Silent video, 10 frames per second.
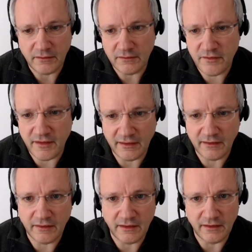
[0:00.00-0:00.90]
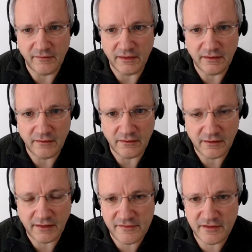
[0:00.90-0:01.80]
thing in the
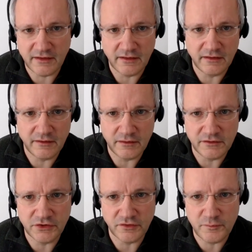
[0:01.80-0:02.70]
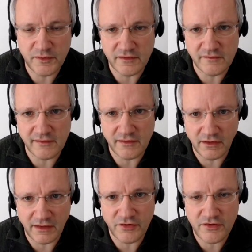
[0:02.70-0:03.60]
classical insurance business is
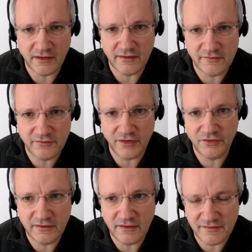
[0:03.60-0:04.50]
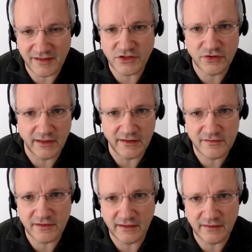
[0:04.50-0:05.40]
everything is very
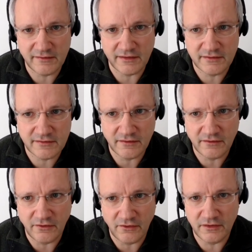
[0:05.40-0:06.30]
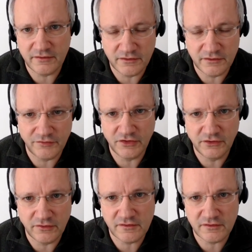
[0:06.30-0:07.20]
centralized, and that all the
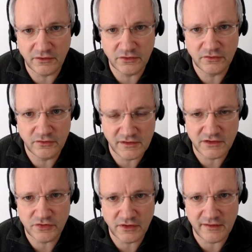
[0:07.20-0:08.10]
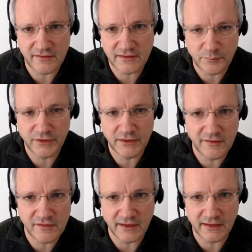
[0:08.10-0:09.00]
revenues go to centralized
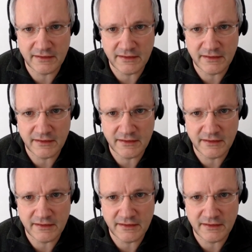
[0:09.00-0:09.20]
companies, and